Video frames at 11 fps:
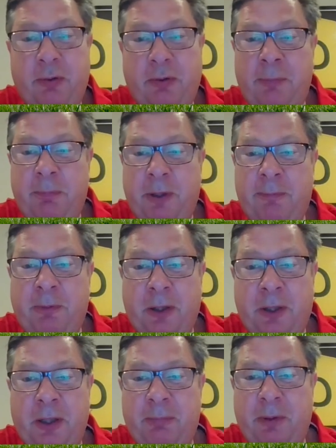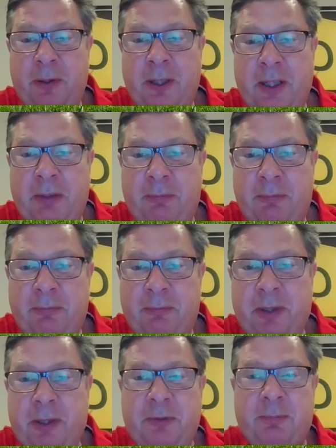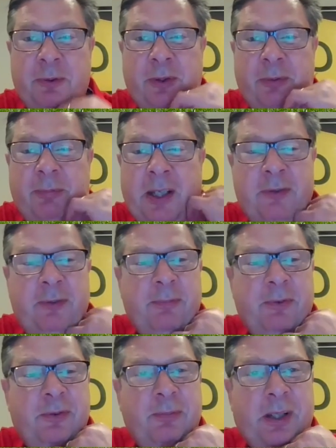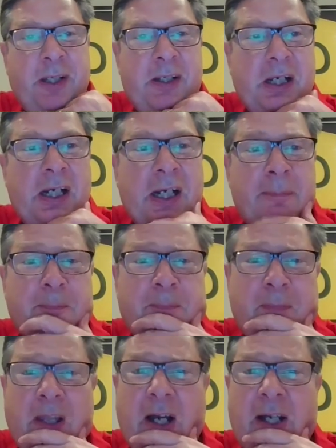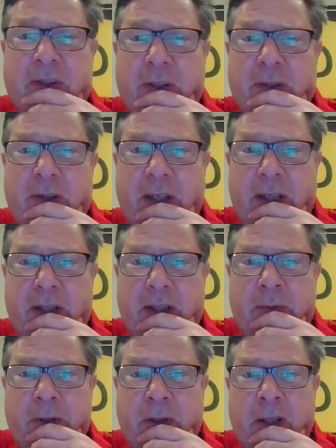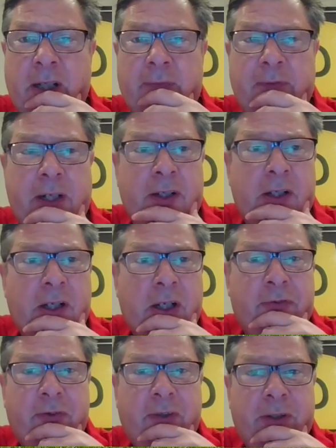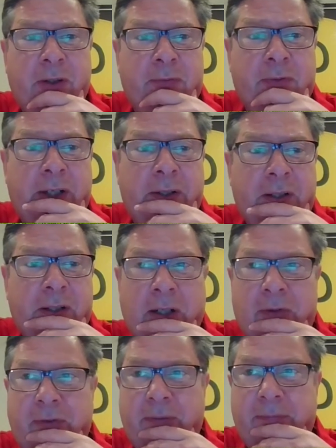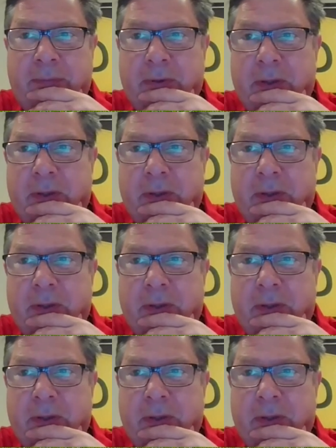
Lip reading: great bit of breaking by Richard Morecambe there to me. I don't think you've got a light run in the last... Have you got a ride in the last?